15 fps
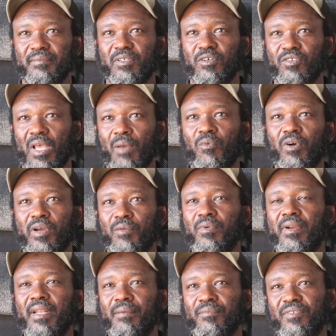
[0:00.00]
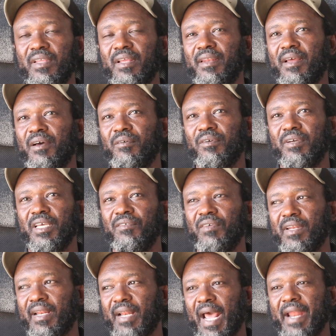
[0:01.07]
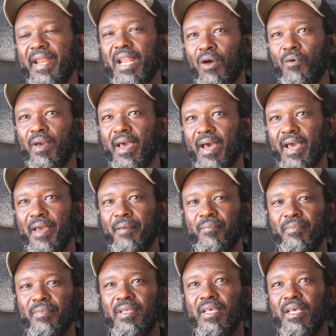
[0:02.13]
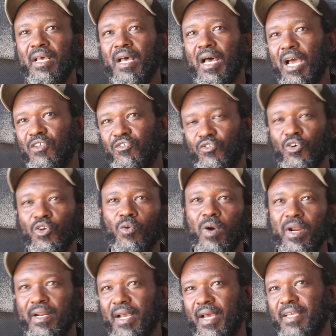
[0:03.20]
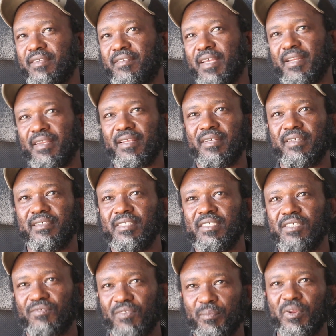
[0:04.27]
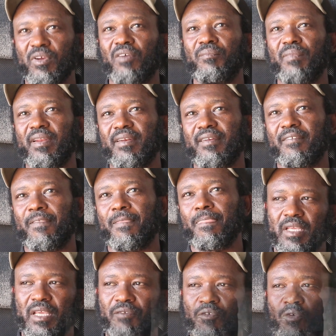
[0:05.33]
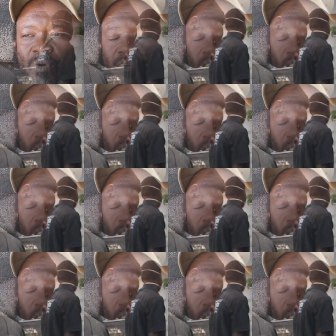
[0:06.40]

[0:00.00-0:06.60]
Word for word: because i'm working with them still now even right now where i am i show you one car inside here it's from the government if you